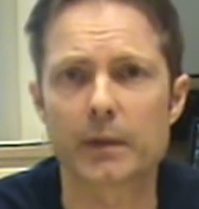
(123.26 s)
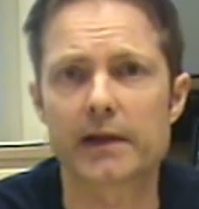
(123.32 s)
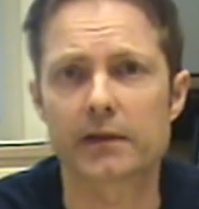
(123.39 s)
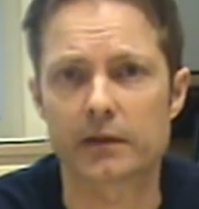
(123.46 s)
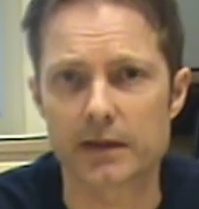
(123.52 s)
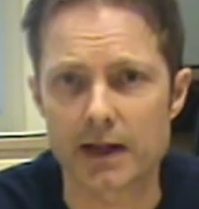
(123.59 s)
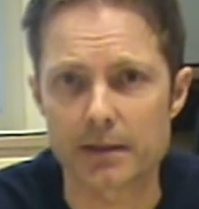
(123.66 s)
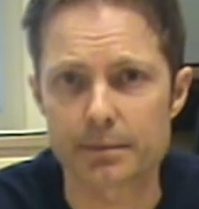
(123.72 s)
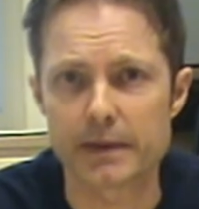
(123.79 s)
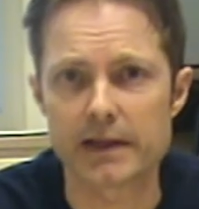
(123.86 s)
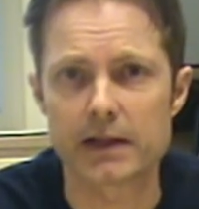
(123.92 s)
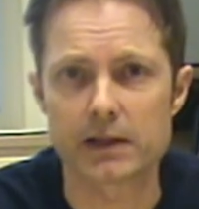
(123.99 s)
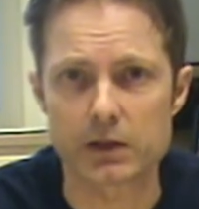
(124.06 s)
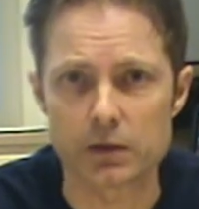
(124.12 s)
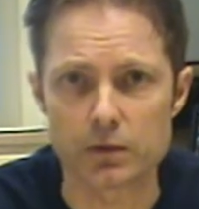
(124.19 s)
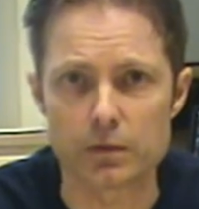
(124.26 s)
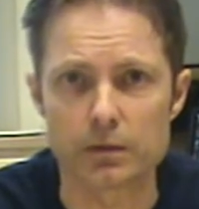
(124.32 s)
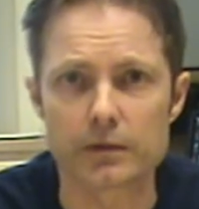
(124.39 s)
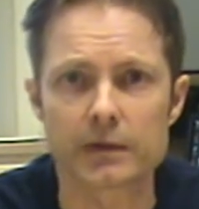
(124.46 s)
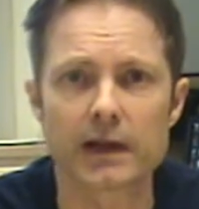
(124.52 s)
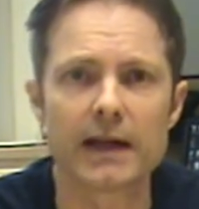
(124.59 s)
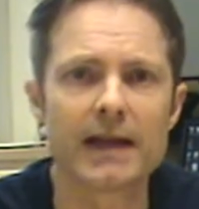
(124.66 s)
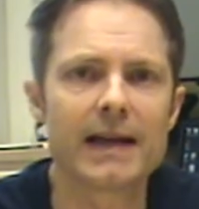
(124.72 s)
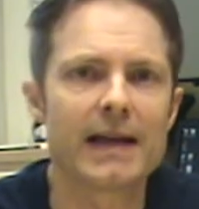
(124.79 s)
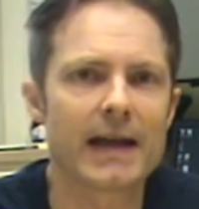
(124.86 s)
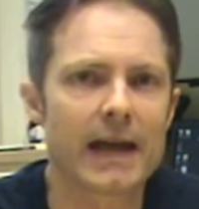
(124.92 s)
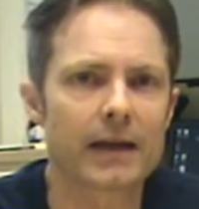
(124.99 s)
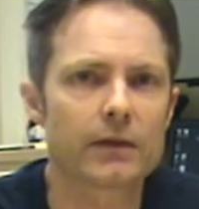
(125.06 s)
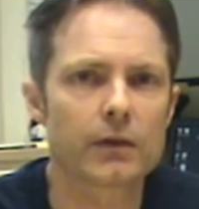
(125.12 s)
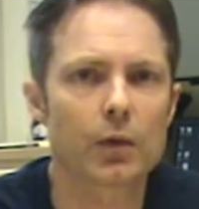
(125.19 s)
when it's not being used
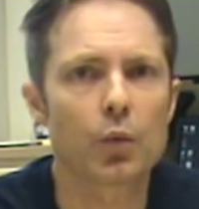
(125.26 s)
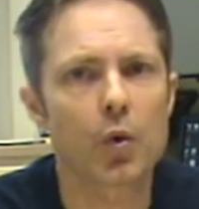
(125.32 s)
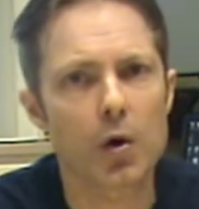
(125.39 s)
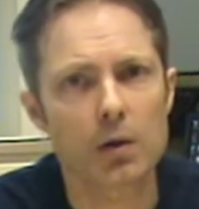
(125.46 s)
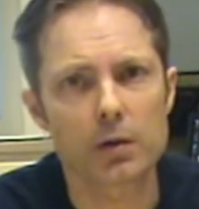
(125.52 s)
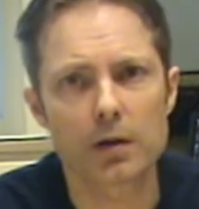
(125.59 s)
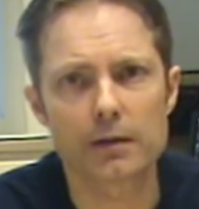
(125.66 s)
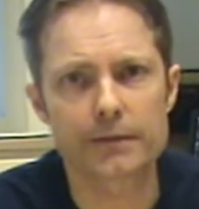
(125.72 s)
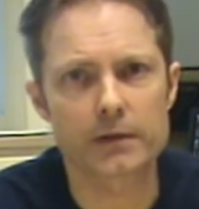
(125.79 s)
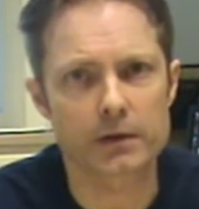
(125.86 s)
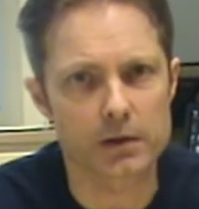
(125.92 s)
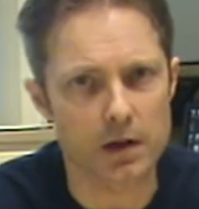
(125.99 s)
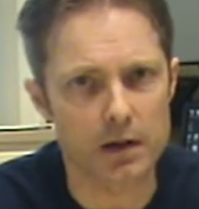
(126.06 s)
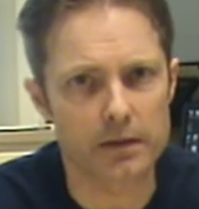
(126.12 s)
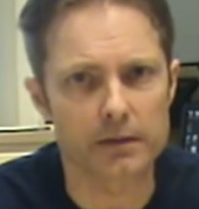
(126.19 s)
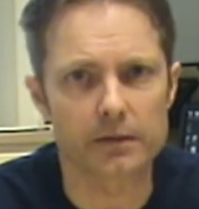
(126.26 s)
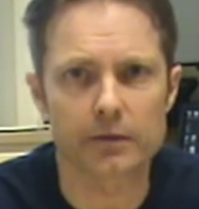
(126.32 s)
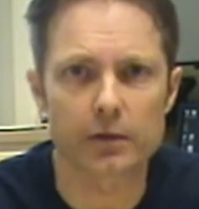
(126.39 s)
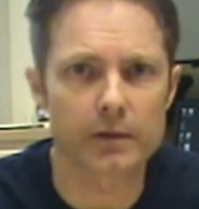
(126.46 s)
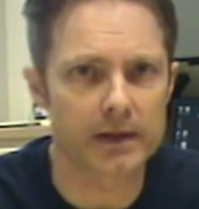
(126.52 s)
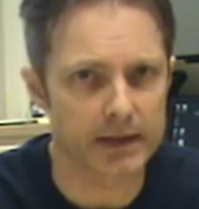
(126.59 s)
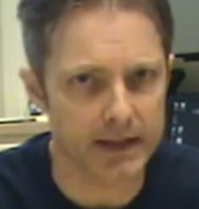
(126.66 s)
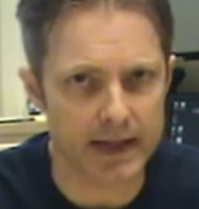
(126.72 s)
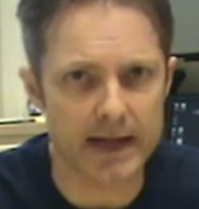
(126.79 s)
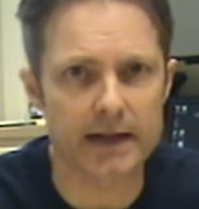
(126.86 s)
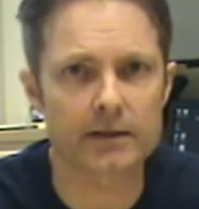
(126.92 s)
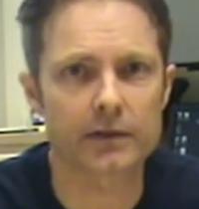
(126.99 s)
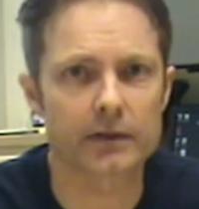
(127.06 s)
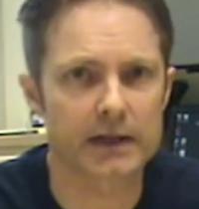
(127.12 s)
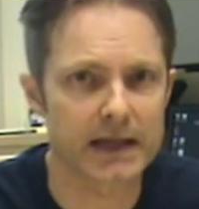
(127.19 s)
and to wall off your garden so that
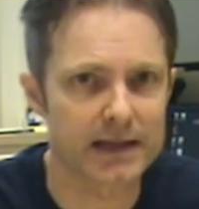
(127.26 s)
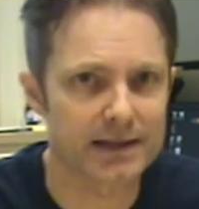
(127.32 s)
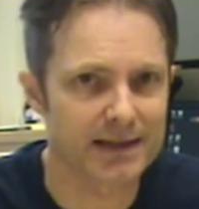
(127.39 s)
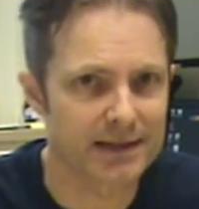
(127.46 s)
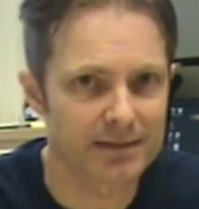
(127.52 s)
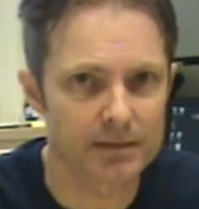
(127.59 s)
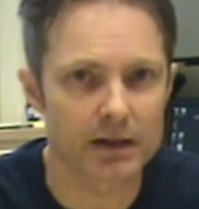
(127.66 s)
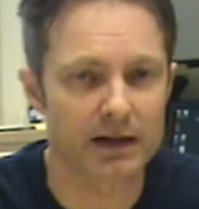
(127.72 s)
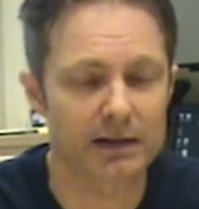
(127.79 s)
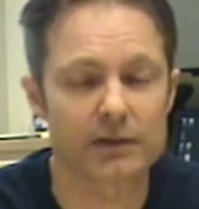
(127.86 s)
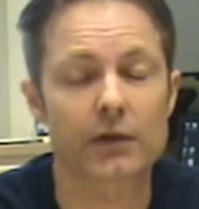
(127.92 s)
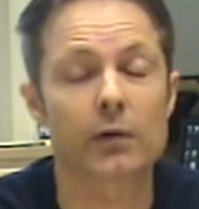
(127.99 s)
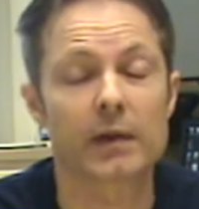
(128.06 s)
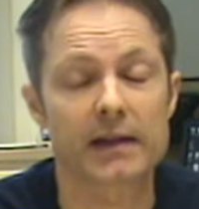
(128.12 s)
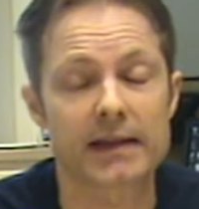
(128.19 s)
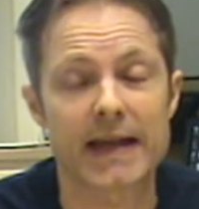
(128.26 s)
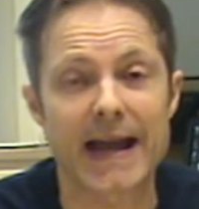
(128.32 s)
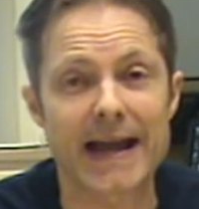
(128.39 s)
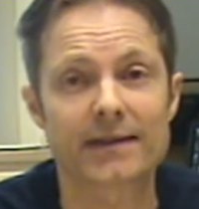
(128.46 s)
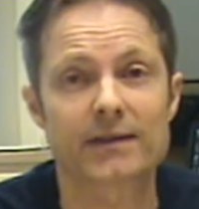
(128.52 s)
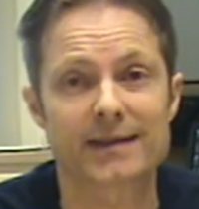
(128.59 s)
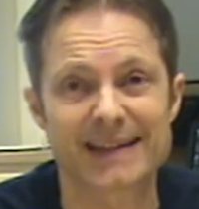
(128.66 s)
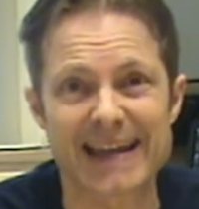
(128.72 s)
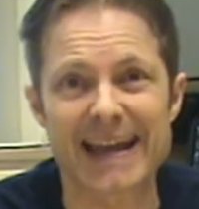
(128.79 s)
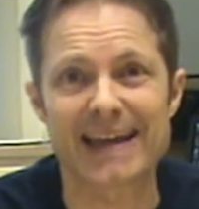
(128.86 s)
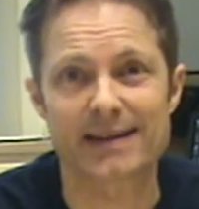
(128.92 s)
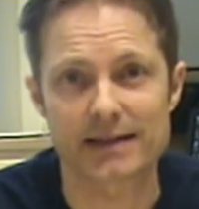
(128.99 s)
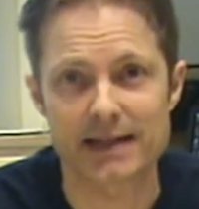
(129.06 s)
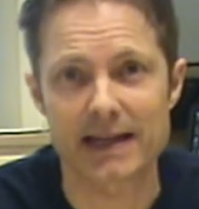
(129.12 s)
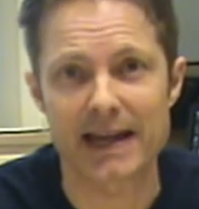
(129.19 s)
cats, uh, so that cats
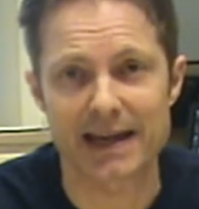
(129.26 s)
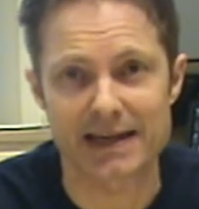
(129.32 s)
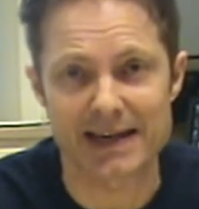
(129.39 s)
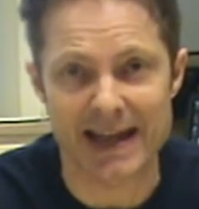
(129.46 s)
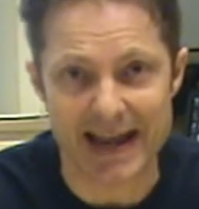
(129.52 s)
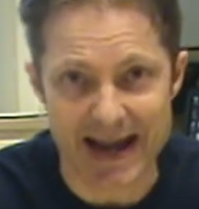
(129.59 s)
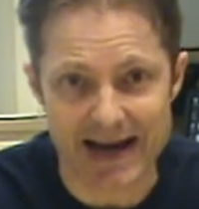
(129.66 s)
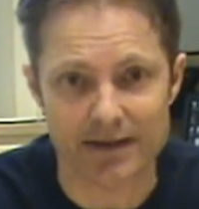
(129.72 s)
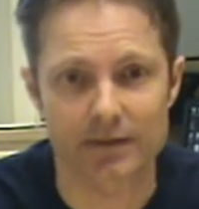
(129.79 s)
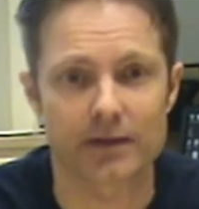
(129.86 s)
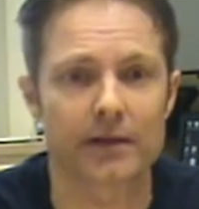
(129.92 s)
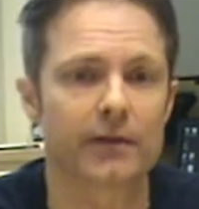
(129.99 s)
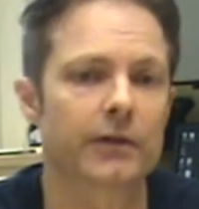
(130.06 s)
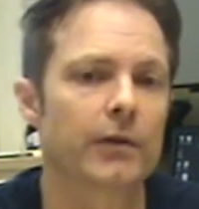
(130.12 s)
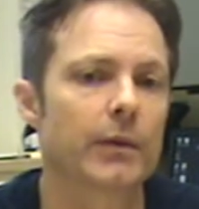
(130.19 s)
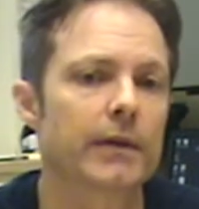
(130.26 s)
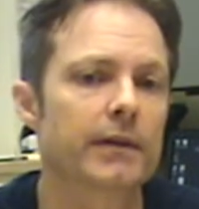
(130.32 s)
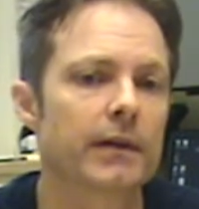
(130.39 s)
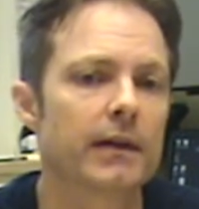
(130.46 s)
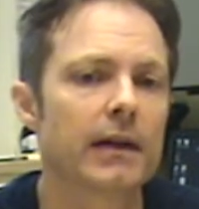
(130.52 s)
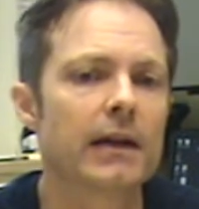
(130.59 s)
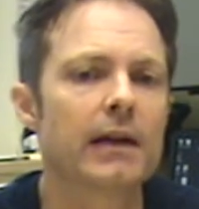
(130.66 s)
can't gain access to it.